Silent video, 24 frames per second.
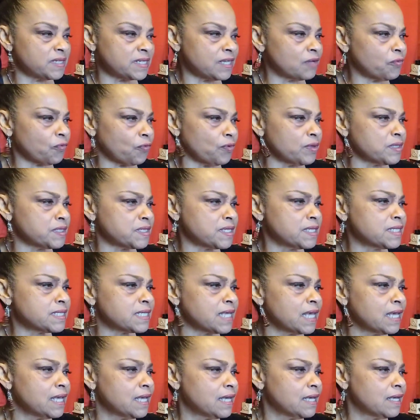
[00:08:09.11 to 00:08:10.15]
Say, for instance,
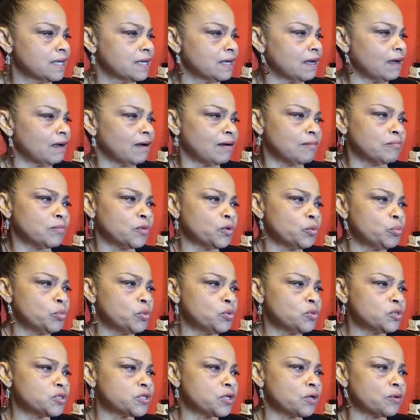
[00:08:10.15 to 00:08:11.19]

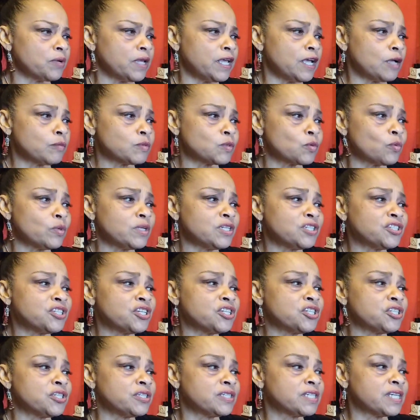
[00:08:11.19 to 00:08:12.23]
moonstone helps with
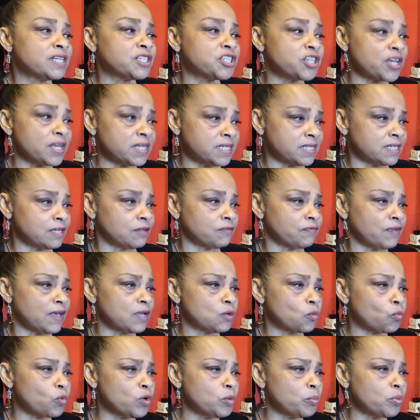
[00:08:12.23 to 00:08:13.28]
digestive
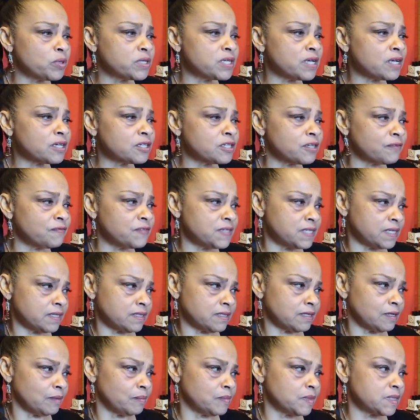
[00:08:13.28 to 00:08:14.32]
and reproductive
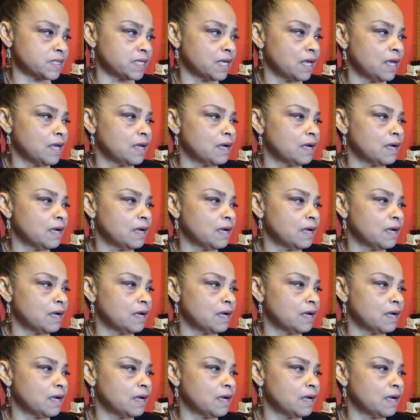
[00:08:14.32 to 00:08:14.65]
systems,